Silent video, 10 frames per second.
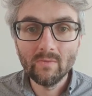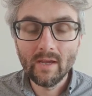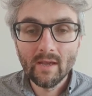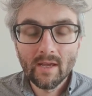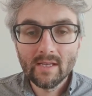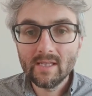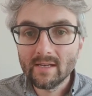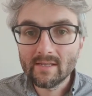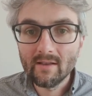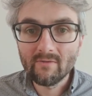We see
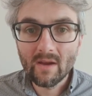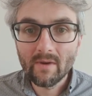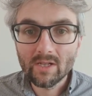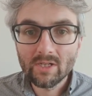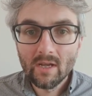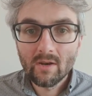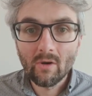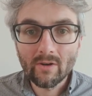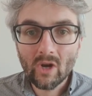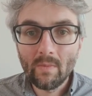ourselves very much
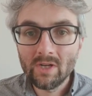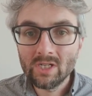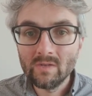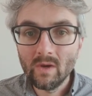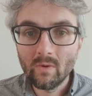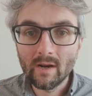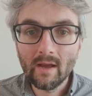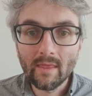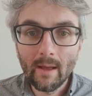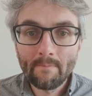not in competition with one
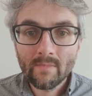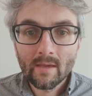another.